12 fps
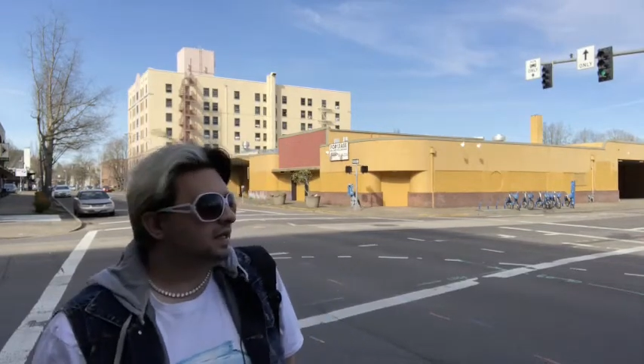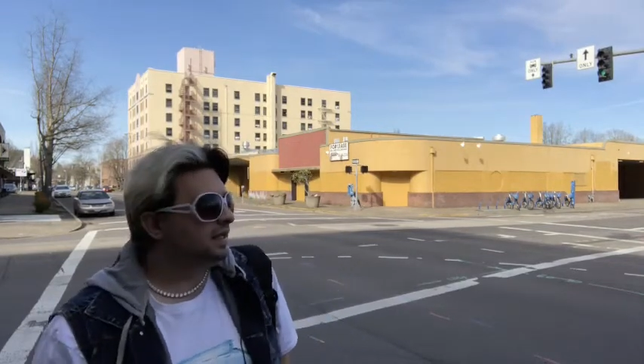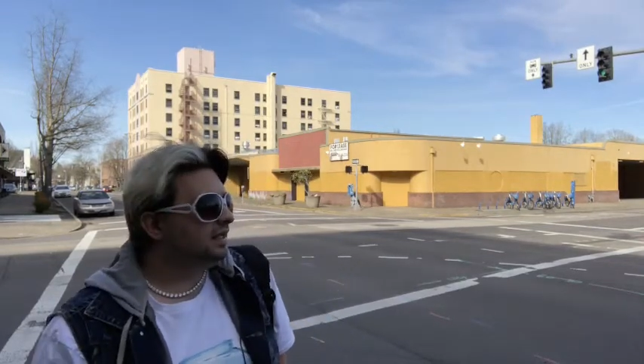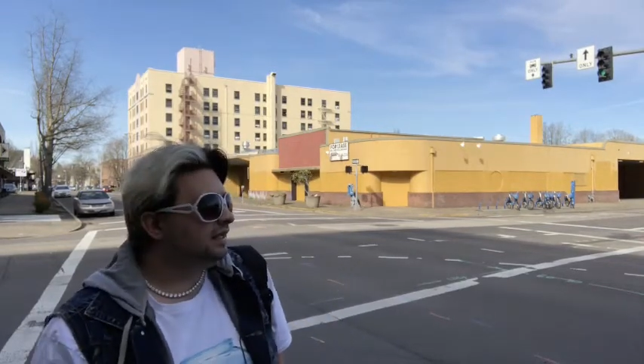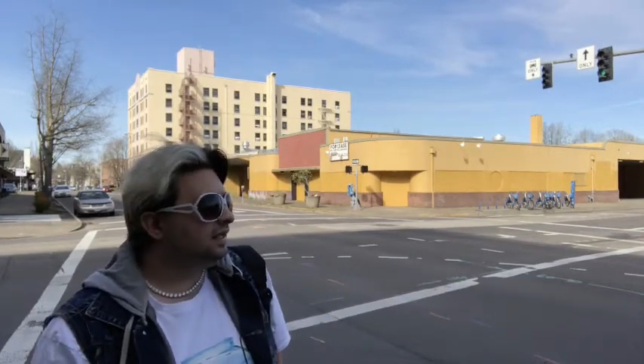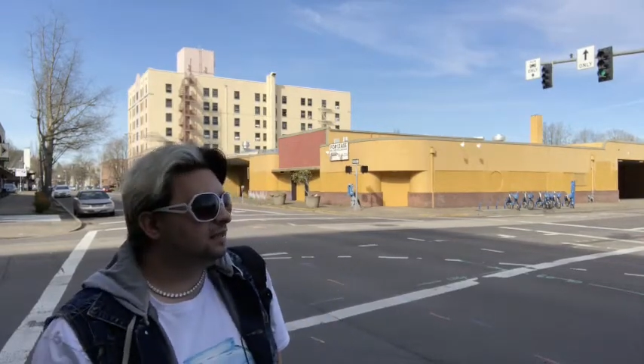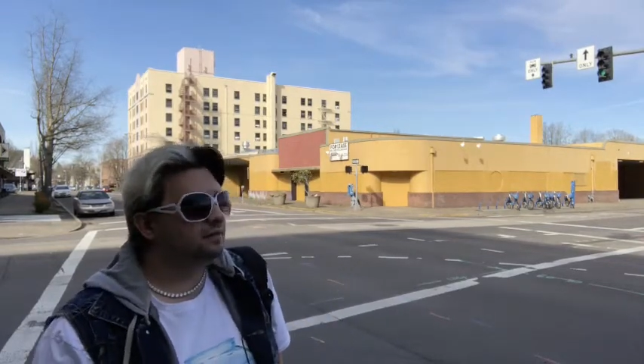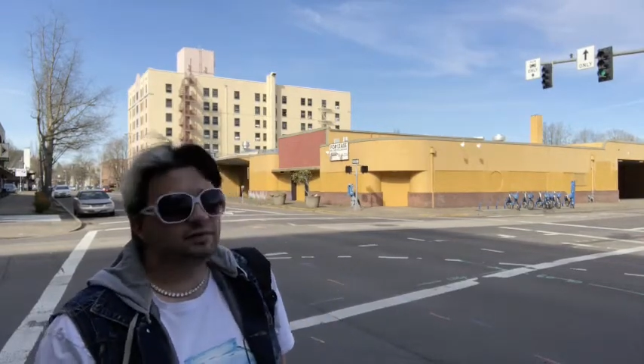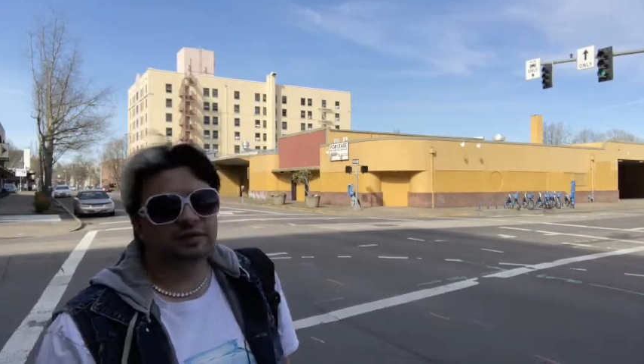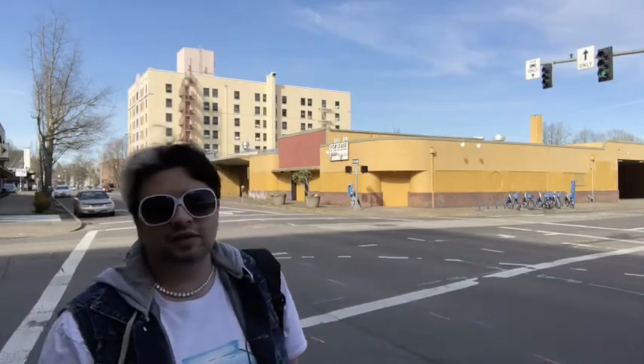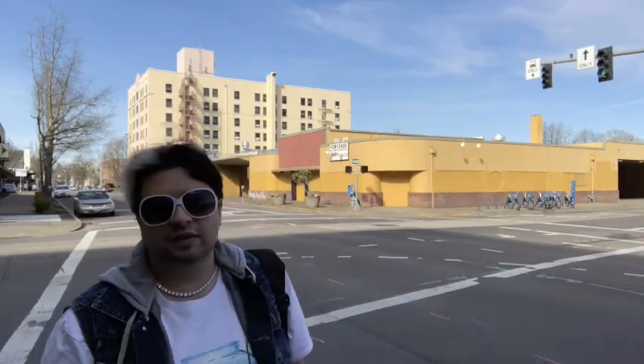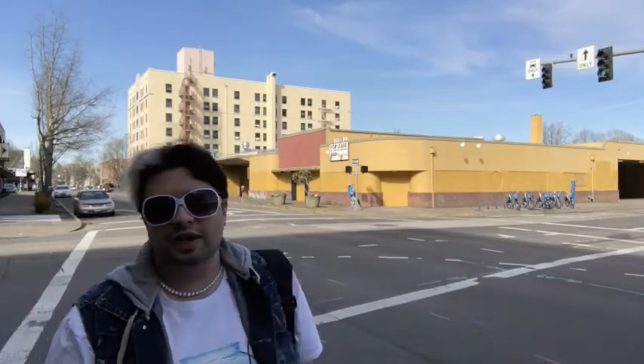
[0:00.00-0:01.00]
and
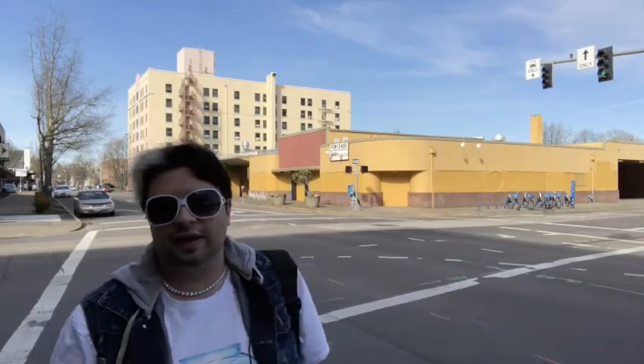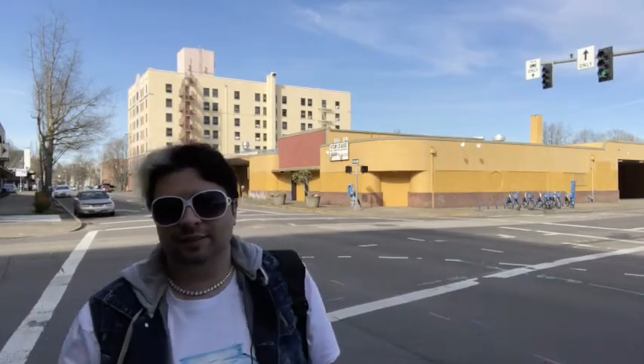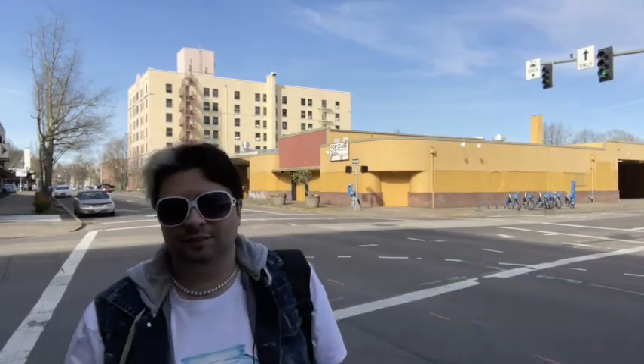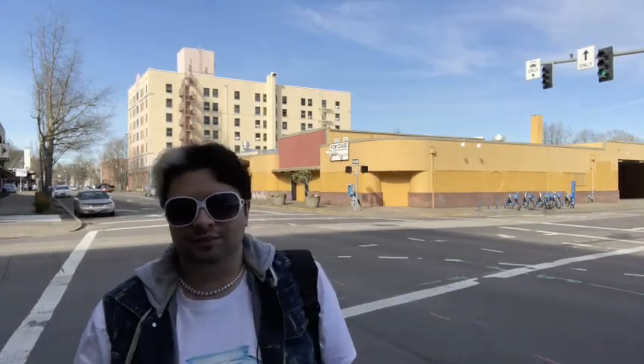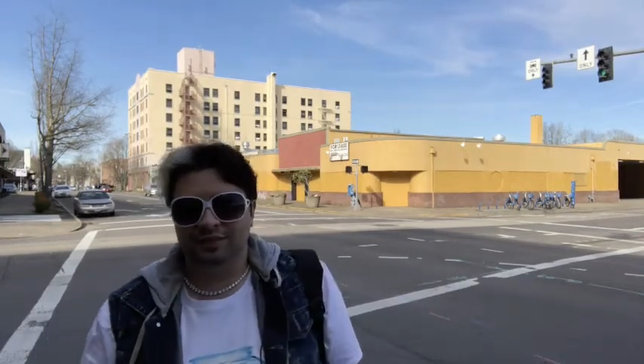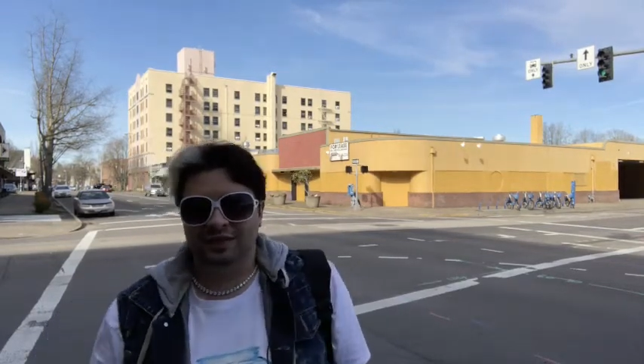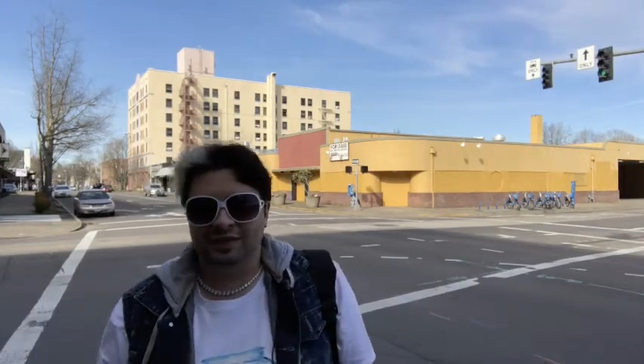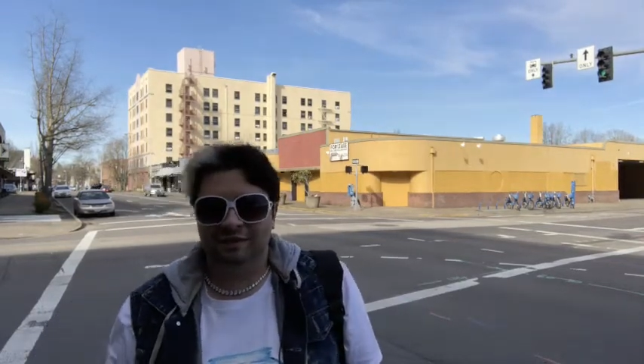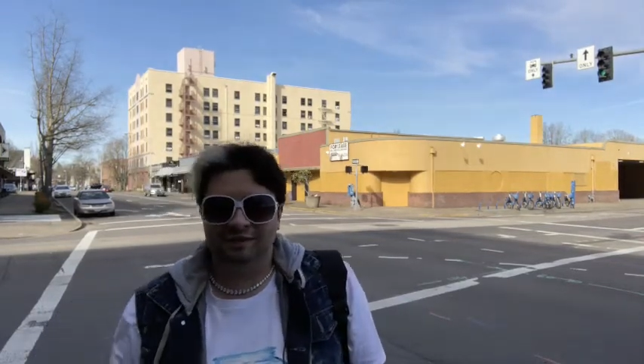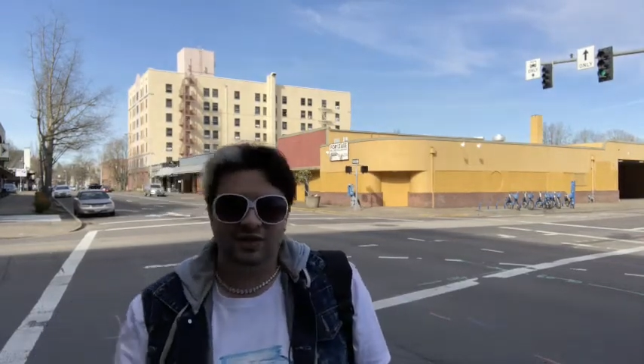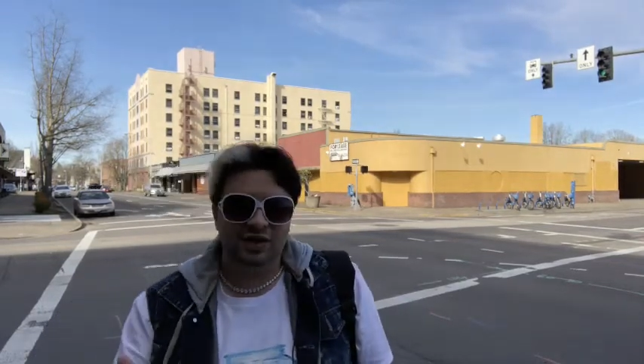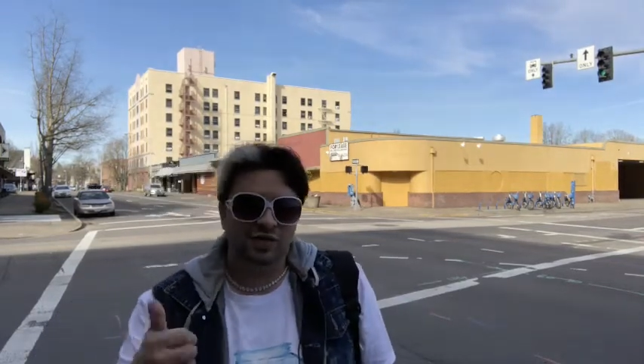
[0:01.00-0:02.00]
so yeah,
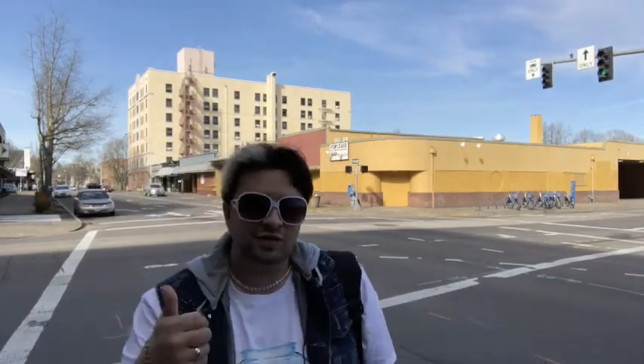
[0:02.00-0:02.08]
very